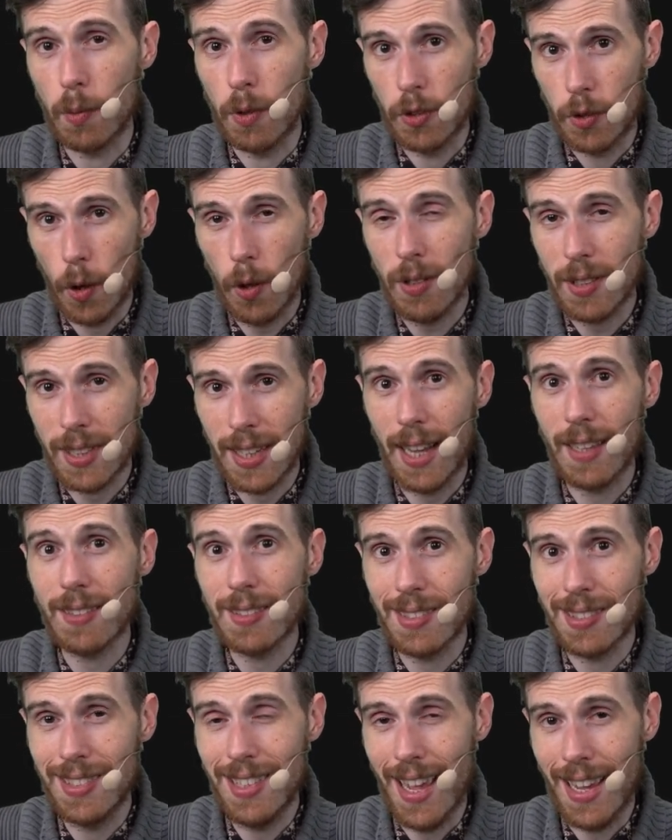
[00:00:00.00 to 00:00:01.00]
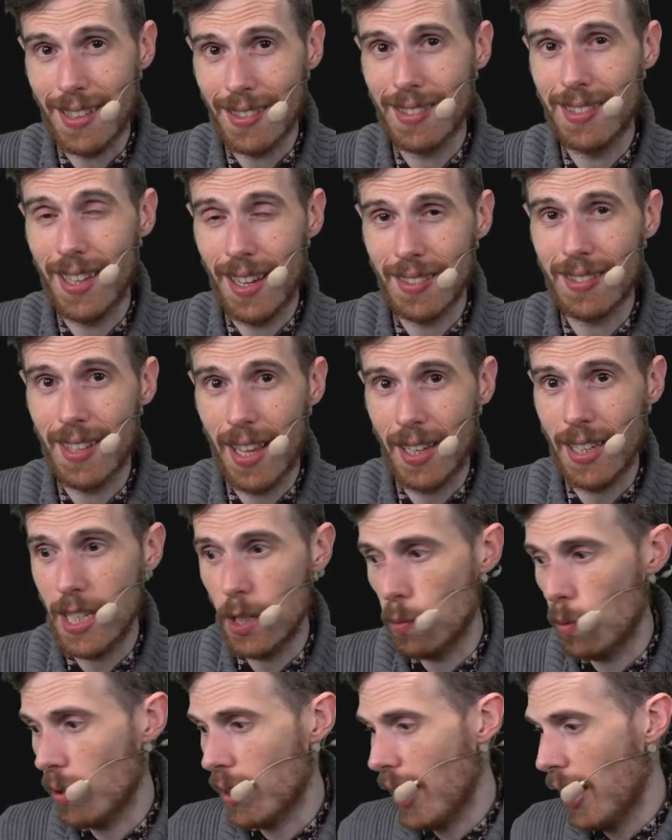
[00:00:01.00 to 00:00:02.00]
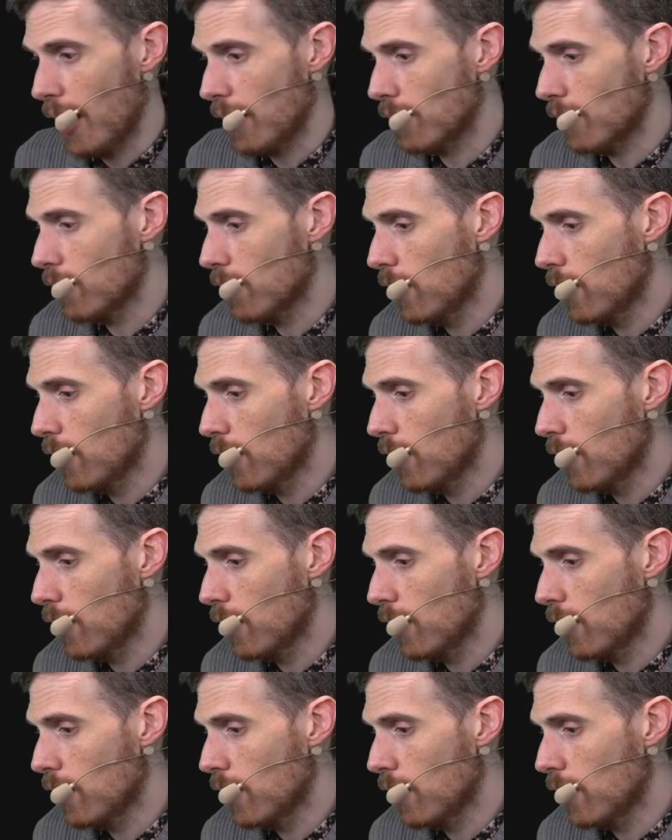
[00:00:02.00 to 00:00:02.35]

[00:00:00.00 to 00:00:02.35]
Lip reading: Result gets snakes does not equal cats.